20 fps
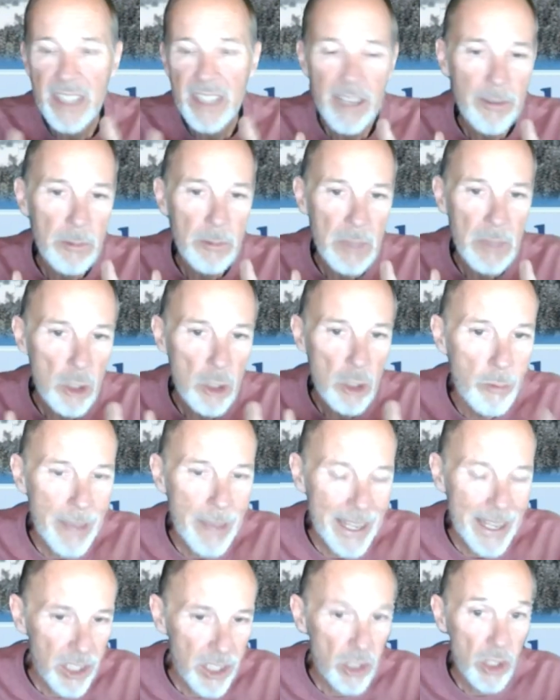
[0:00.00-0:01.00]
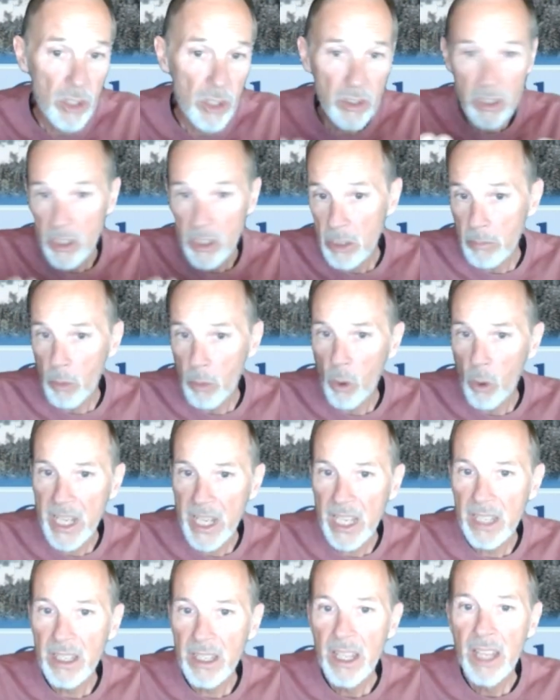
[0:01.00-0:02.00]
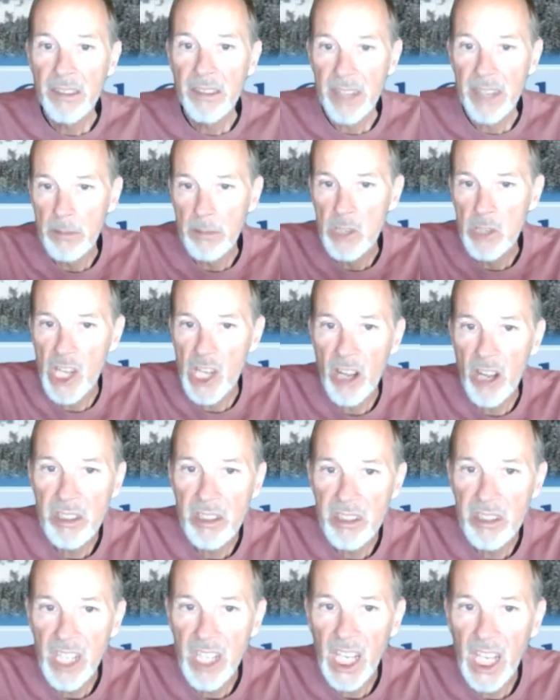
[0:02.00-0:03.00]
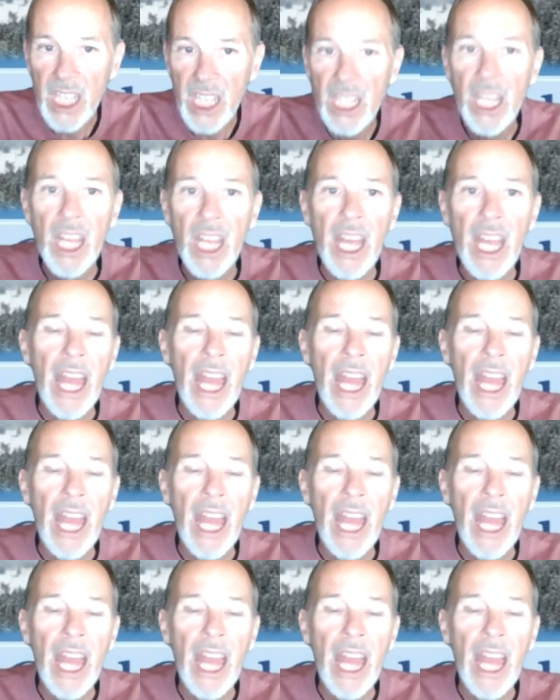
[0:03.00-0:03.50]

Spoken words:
has given me two messages this morning that I'm sharing today,